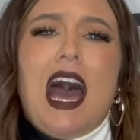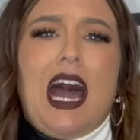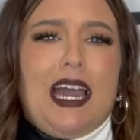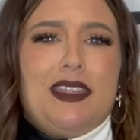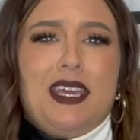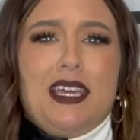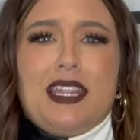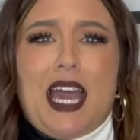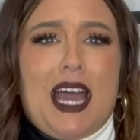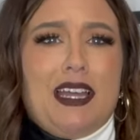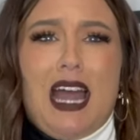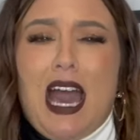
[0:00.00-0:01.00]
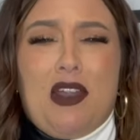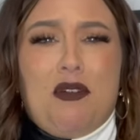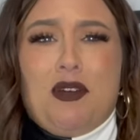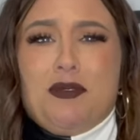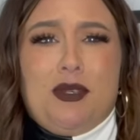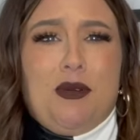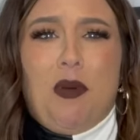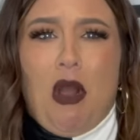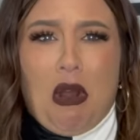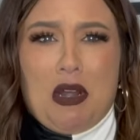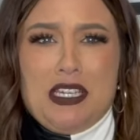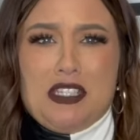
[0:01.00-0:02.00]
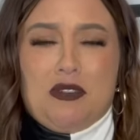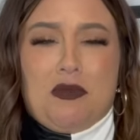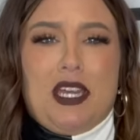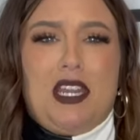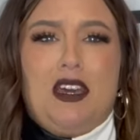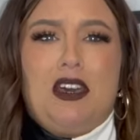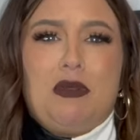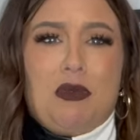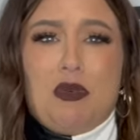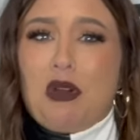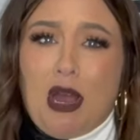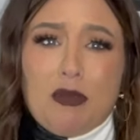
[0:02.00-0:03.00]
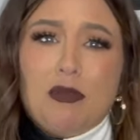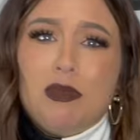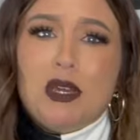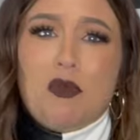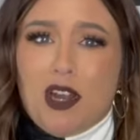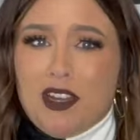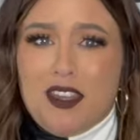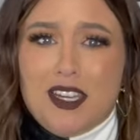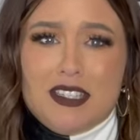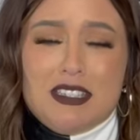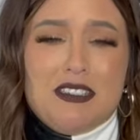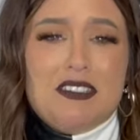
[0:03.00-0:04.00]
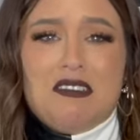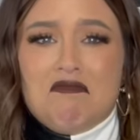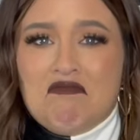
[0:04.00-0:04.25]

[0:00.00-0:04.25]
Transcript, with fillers: I think that, I don't know, to a party, Serena would probably wear this.